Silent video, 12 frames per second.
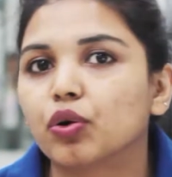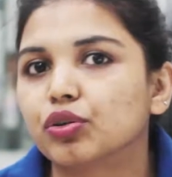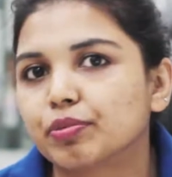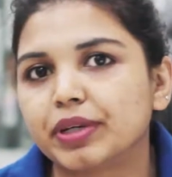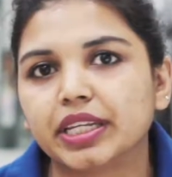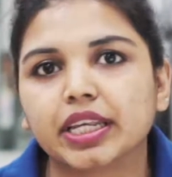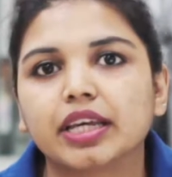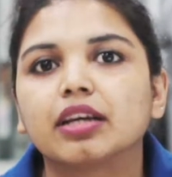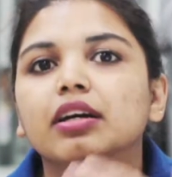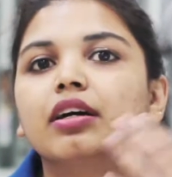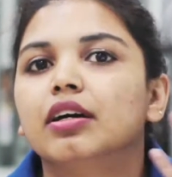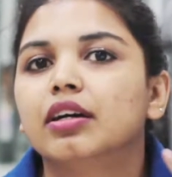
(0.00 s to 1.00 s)
be
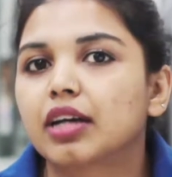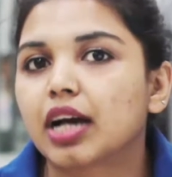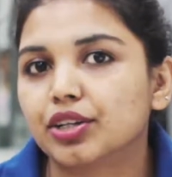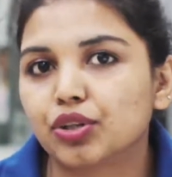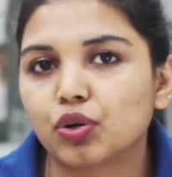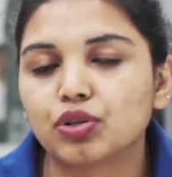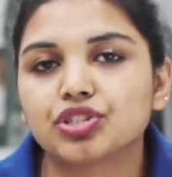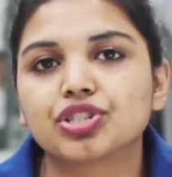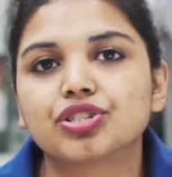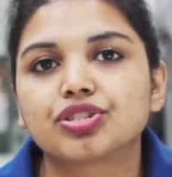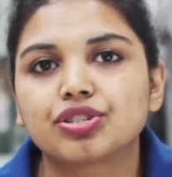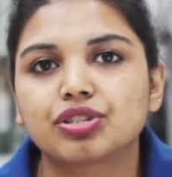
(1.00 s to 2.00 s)
orthopedic,
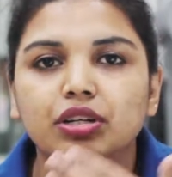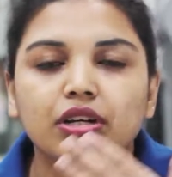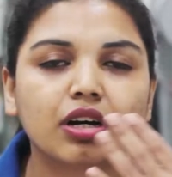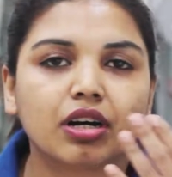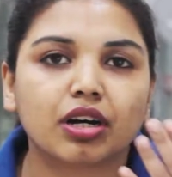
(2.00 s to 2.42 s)
cardiologist,